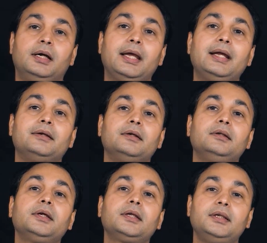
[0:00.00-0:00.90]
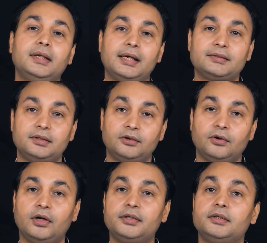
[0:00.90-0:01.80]
and they can enhance their
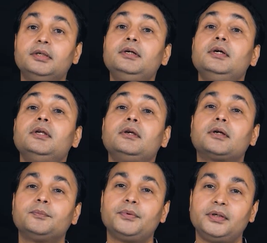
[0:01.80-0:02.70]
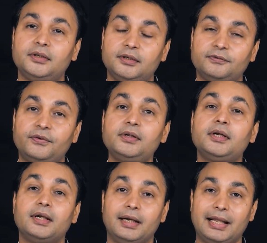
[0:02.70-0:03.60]
knowledge in a completely different
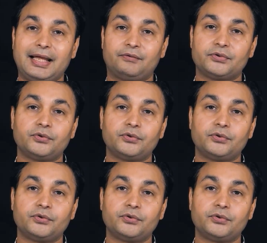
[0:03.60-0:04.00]
language.